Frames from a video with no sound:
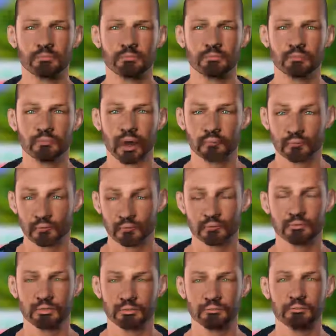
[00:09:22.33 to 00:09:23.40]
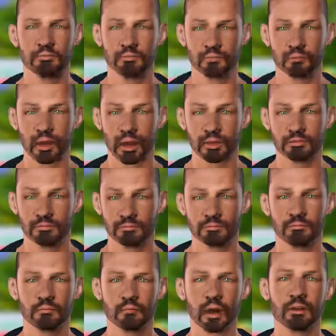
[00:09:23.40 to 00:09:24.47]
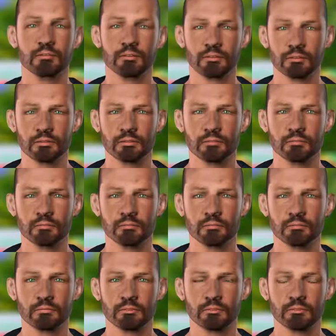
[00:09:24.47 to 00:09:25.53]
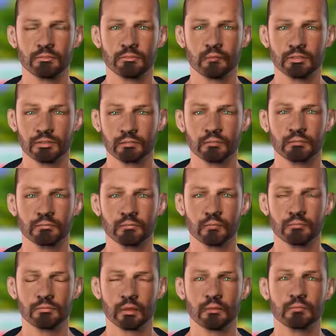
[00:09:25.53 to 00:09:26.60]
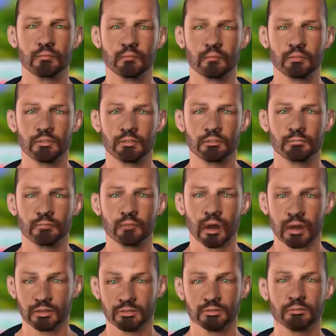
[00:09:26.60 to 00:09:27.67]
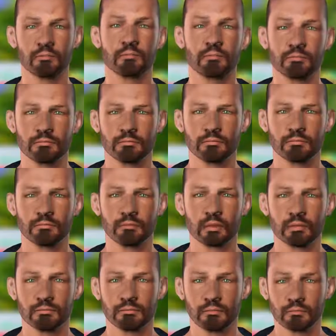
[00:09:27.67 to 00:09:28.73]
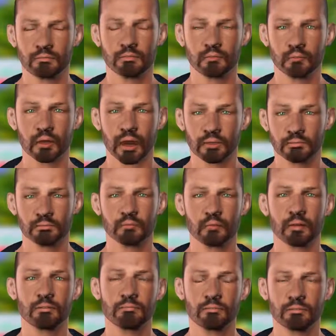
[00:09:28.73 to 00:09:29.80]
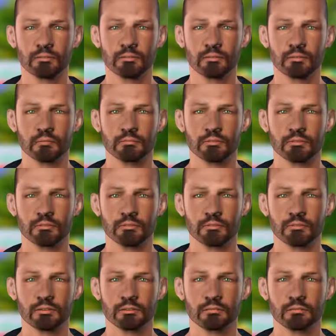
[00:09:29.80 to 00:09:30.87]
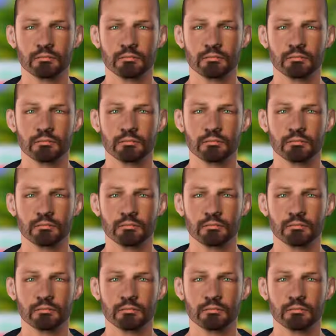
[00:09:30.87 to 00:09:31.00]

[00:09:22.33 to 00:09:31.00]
We all agreed to get rid of all the divine scriptures. Which is the only one book that will come back to life and immediately?